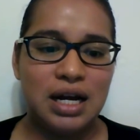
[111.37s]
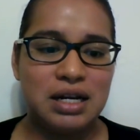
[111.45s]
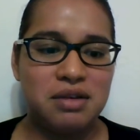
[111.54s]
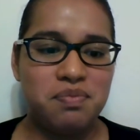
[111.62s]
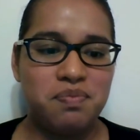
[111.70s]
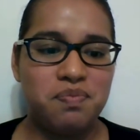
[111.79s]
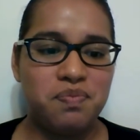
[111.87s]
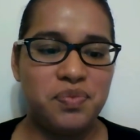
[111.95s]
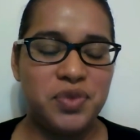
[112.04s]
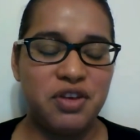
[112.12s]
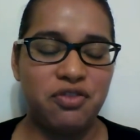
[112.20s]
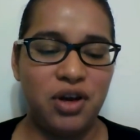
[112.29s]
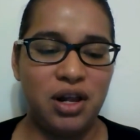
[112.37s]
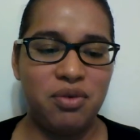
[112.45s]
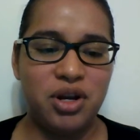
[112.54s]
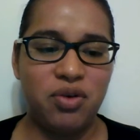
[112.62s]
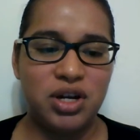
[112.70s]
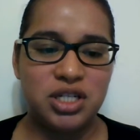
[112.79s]
The
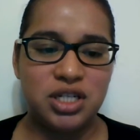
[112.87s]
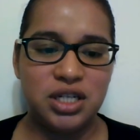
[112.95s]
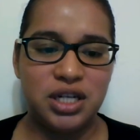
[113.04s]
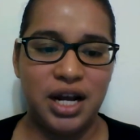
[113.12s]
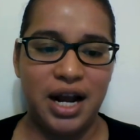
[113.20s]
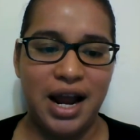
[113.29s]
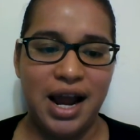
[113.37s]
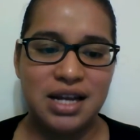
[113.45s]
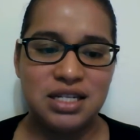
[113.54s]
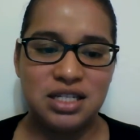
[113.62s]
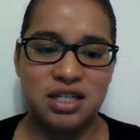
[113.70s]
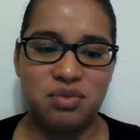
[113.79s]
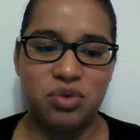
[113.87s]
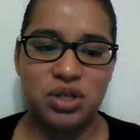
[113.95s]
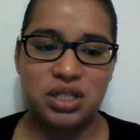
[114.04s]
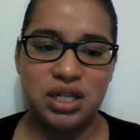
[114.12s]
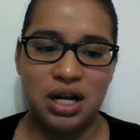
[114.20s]
following question that I asked him was,